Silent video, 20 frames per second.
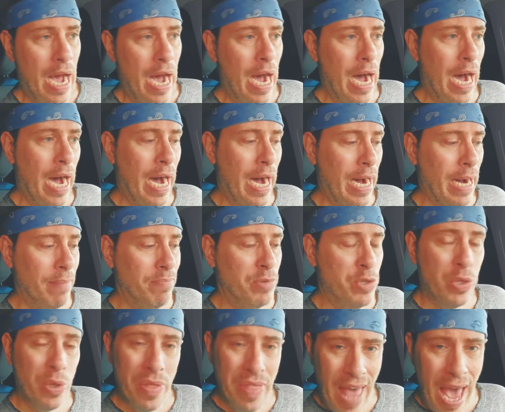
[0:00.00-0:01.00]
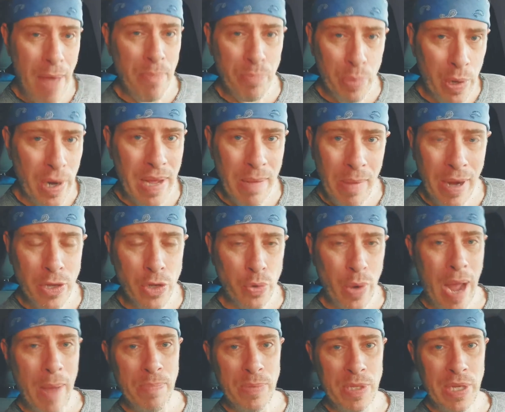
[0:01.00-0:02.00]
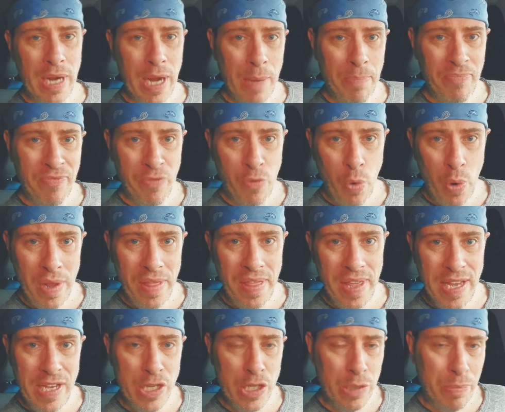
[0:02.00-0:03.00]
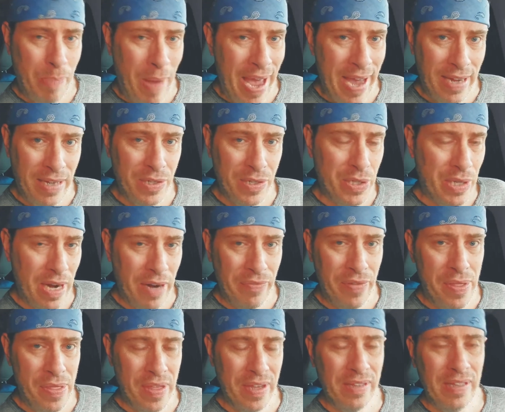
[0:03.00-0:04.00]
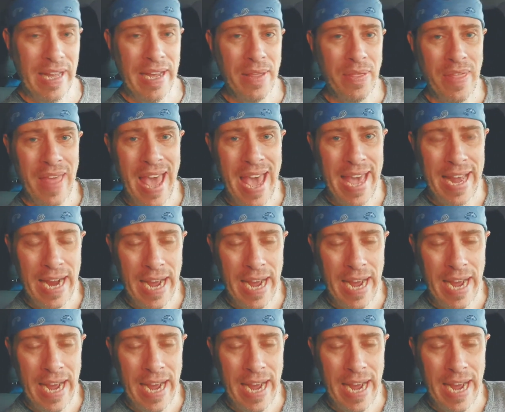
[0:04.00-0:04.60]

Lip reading: So that pretty much wraps it up for the specs and everything like that.